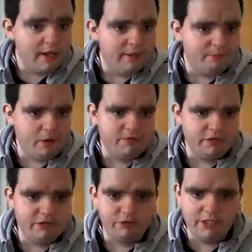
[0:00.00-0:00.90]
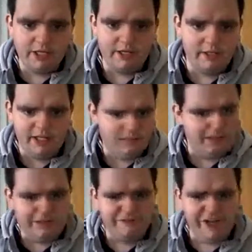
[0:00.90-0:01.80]
pubs around here. Like you
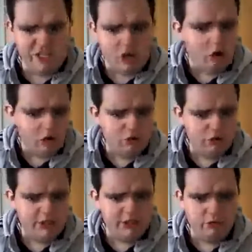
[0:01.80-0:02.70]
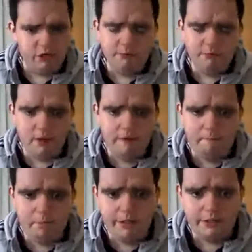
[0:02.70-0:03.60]
mightn't find all three in the one pub,
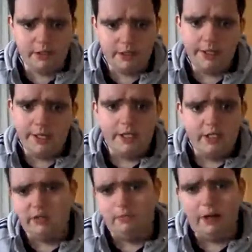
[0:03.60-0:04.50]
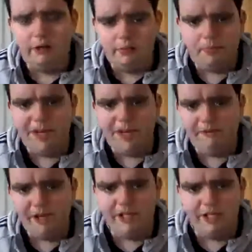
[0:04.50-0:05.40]
but you're bound to
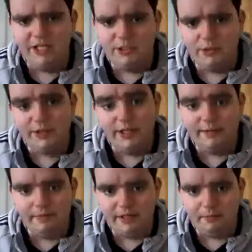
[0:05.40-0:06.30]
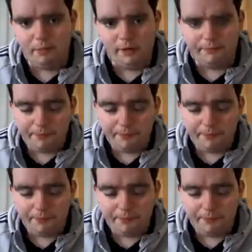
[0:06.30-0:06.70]
find at least one of them in a pub.